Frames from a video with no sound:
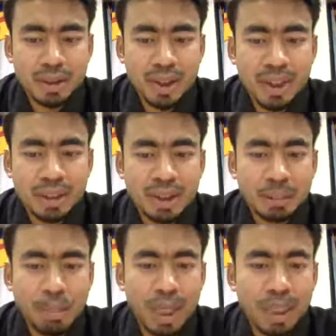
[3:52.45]
And the
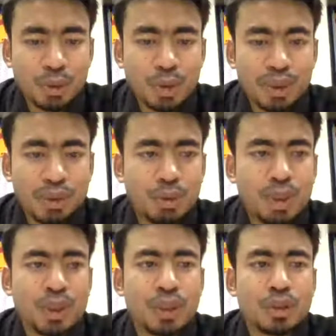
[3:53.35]
bandwidth we
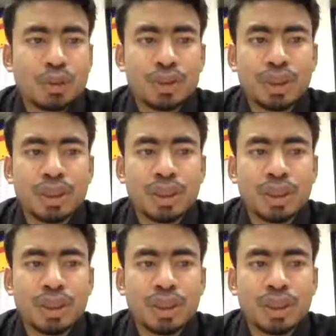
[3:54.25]
used,